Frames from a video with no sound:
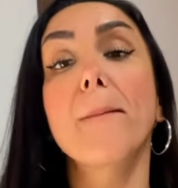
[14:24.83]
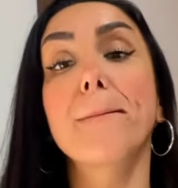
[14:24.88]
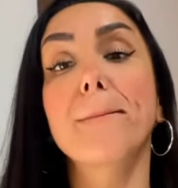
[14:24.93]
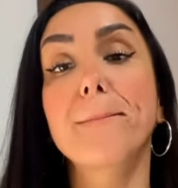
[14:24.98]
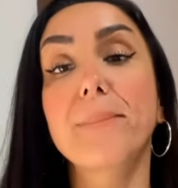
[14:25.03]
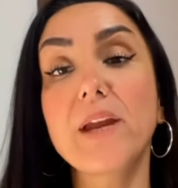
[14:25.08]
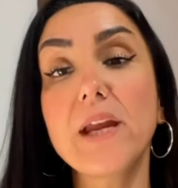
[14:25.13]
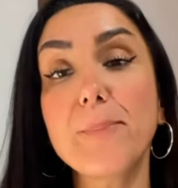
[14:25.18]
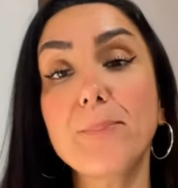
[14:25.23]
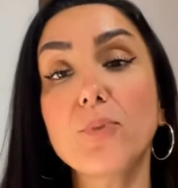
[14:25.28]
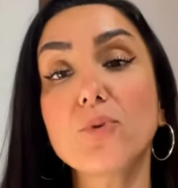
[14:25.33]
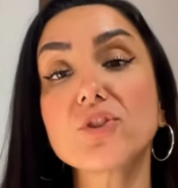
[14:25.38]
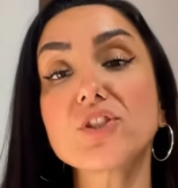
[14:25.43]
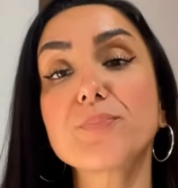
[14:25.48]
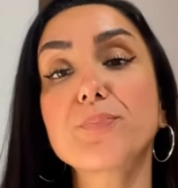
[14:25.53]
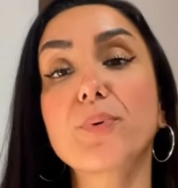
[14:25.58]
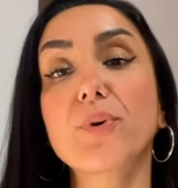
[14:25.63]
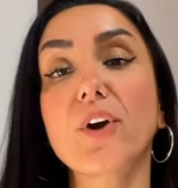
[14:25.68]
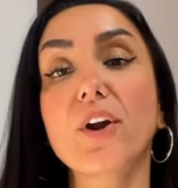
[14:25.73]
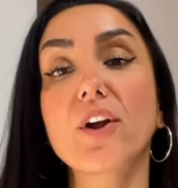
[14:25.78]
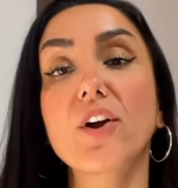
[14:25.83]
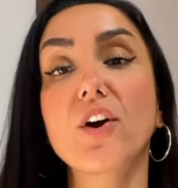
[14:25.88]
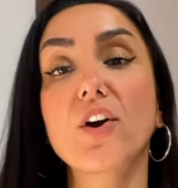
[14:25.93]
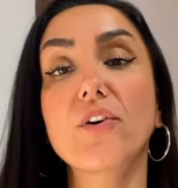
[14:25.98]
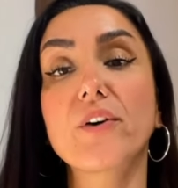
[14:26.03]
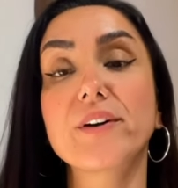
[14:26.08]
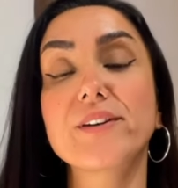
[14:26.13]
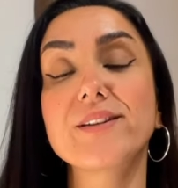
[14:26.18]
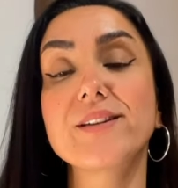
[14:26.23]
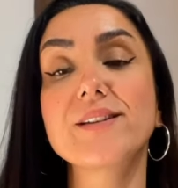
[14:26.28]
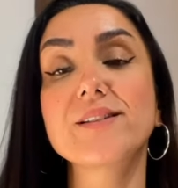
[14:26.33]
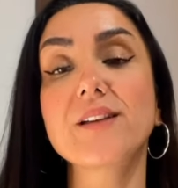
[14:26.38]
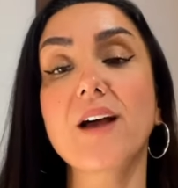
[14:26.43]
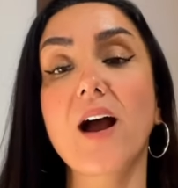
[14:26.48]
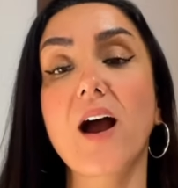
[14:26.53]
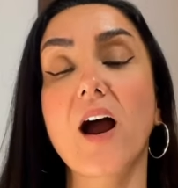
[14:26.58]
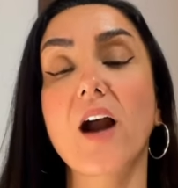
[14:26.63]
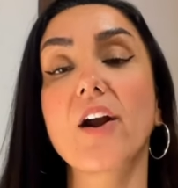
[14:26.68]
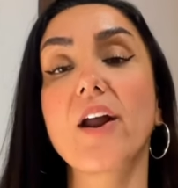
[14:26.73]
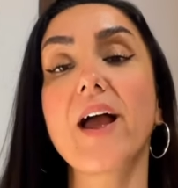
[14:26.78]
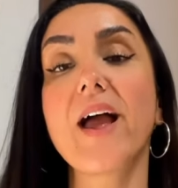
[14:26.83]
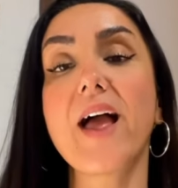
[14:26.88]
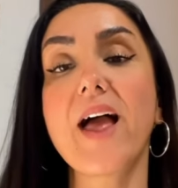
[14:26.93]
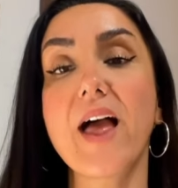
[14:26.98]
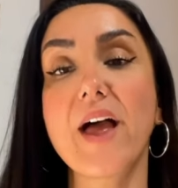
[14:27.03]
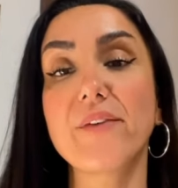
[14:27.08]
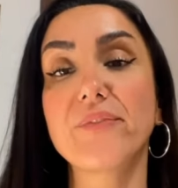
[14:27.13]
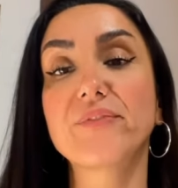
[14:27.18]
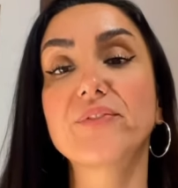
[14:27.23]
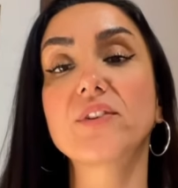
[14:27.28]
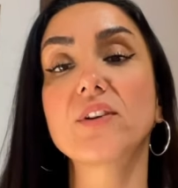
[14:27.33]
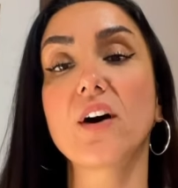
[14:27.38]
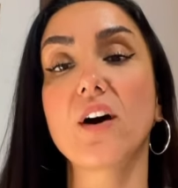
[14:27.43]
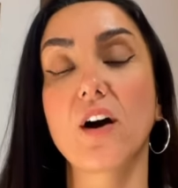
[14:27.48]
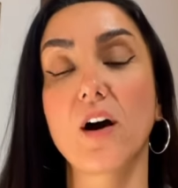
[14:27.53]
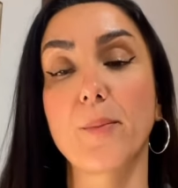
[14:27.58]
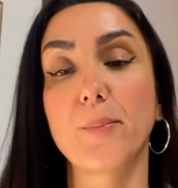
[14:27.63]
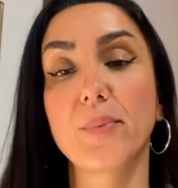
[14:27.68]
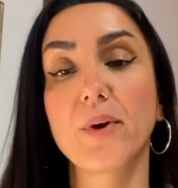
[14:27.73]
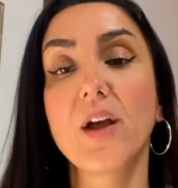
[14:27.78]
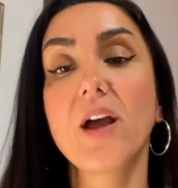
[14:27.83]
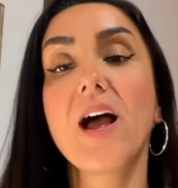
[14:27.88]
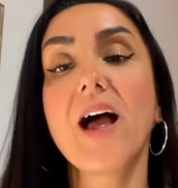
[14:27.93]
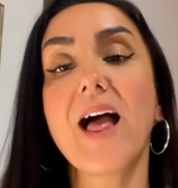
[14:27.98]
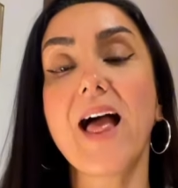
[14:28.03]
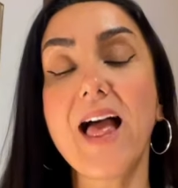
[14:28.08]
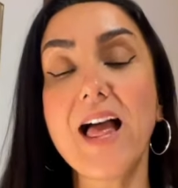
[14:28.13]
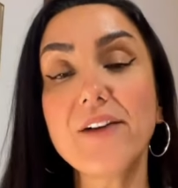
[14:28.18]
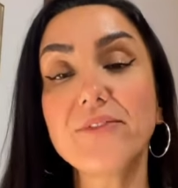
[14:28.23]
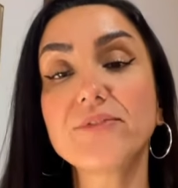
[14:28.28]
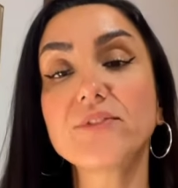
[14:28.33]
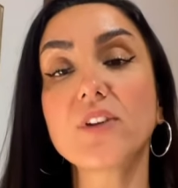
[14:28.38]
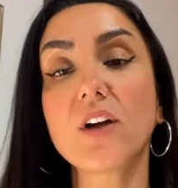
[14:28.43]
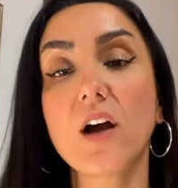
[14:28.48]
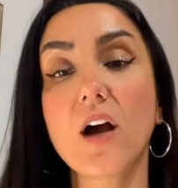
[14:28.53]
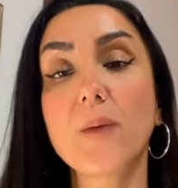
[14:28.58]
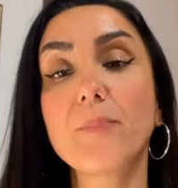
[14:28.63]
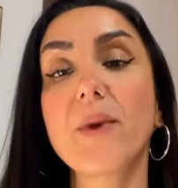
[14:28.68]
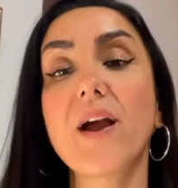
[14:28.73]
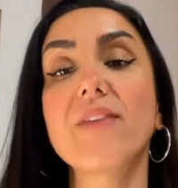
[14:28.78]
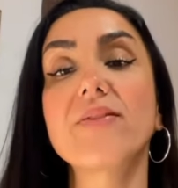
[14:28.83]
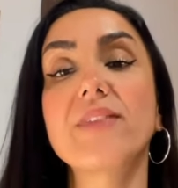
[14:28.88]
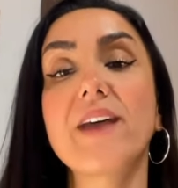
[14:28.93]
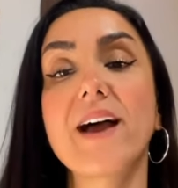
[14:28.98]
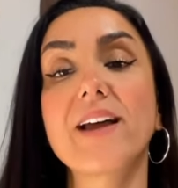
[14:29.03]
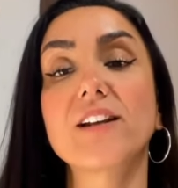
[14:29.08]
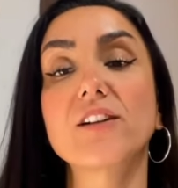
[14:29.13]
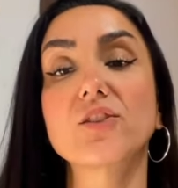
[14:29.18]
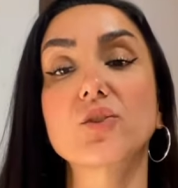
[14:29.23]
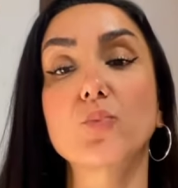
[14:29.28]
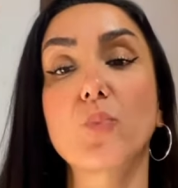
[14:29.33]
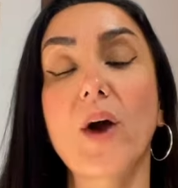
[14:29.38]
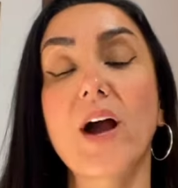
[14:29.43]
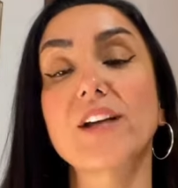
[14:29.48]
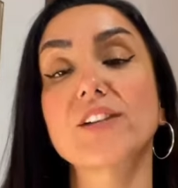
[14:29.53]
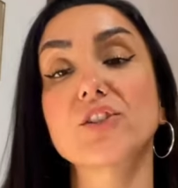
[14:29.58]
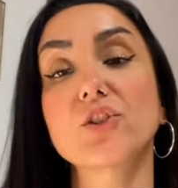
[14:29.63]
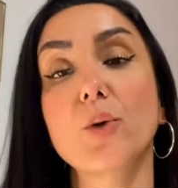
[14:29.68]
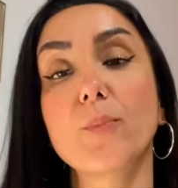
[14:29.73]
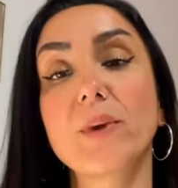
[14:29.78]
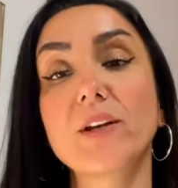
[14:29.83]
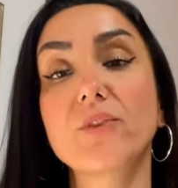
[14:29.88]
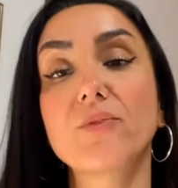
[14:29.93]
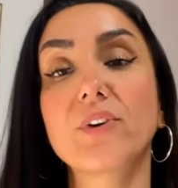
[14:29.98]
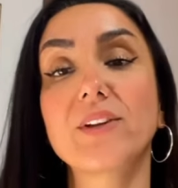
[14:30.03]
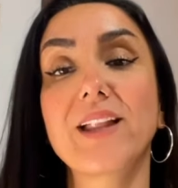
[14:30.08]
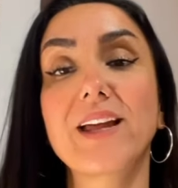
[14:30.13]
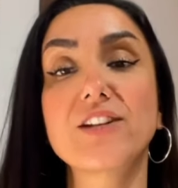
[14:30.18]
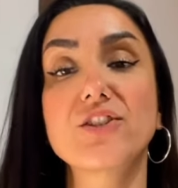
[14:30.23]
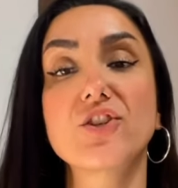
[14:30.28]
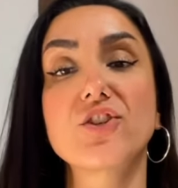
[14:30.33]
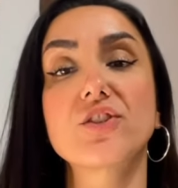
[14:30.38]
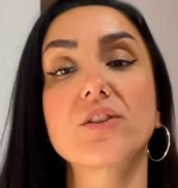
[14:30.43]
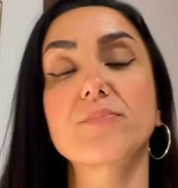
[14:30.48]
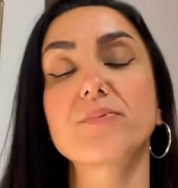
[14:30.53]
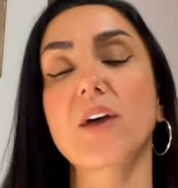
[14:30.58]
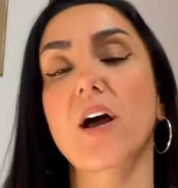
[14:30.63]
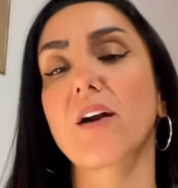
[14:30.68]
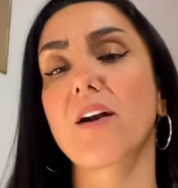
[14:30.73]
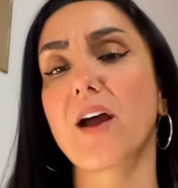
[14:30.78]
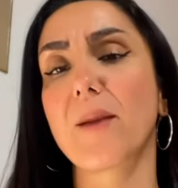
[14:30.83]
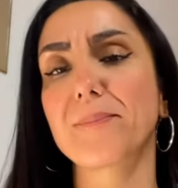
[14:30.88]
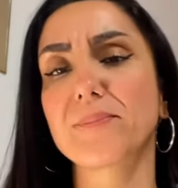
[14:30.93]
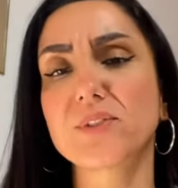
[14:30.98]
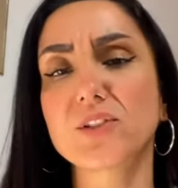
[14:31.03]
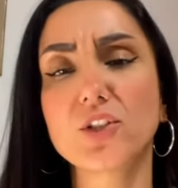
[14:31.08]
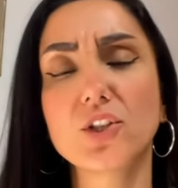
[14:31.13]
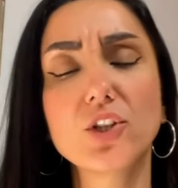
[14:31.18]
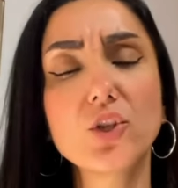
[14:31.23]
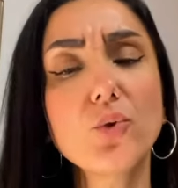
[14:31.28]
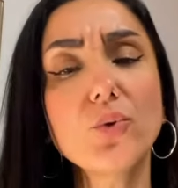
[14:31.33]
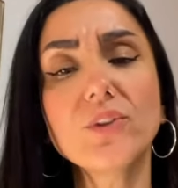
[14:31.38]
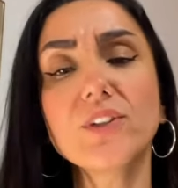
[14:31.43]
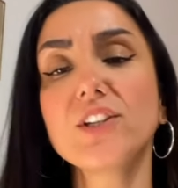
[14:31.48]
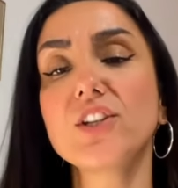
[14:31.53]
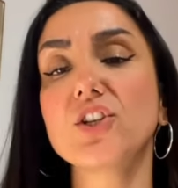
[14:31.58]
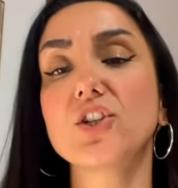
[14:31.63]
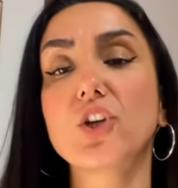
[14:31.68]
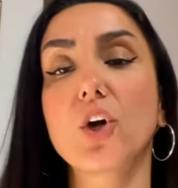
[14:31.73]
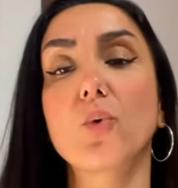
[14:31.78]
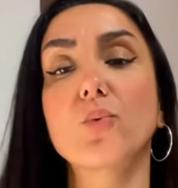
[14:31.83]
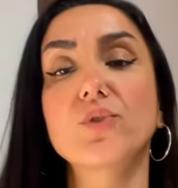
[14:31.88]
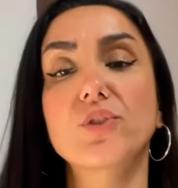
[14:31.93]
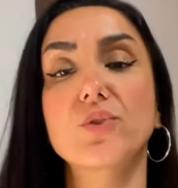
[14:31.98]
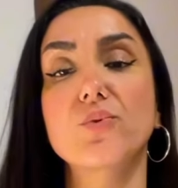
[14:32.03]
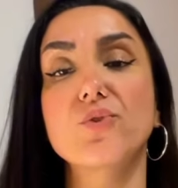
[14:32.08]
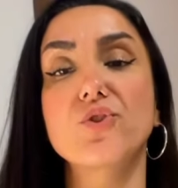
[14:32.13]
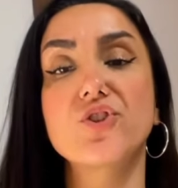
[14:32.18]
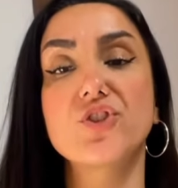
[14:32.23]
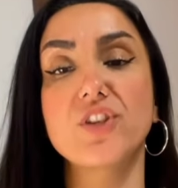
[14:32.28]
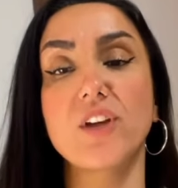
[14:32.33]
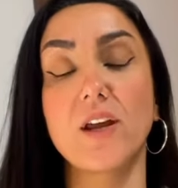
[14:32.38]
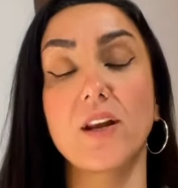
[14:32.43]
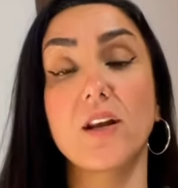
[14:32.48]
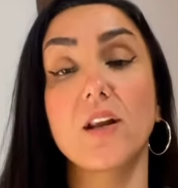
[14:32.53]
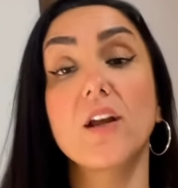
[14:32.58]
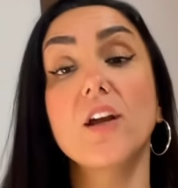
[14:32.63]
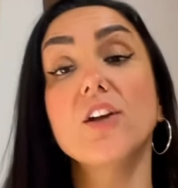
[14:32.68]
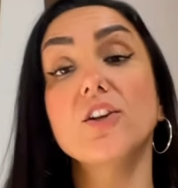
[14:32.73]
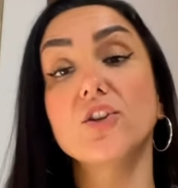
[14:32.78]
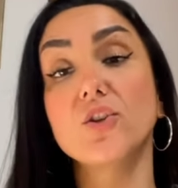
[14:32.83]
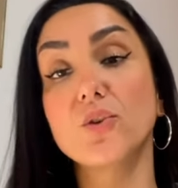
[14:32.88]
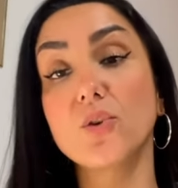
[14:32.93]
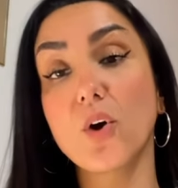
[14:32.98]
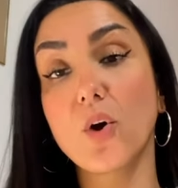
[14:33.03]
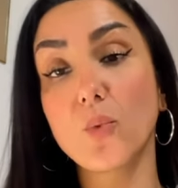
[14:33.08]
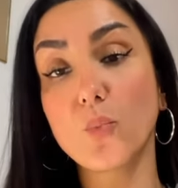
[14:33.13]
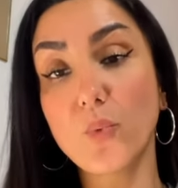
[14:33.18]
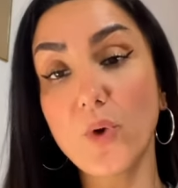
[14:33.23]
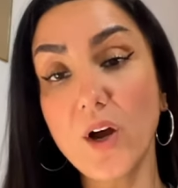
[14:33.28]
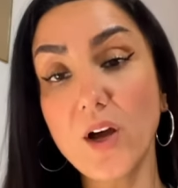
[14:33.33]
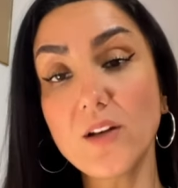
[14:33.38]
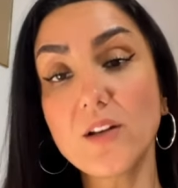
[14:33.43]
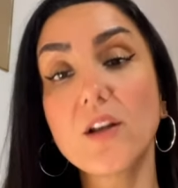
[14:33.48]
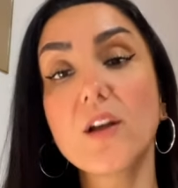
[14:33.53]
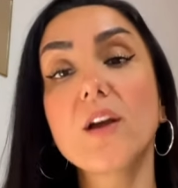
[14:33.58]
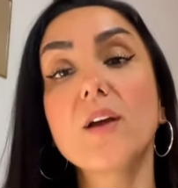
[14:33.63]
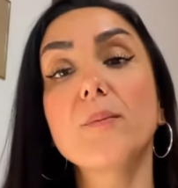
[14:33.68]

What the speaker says: People's priorities are effed up. Effed up, and that is why so many relationships are absolutely going to shit. You know what?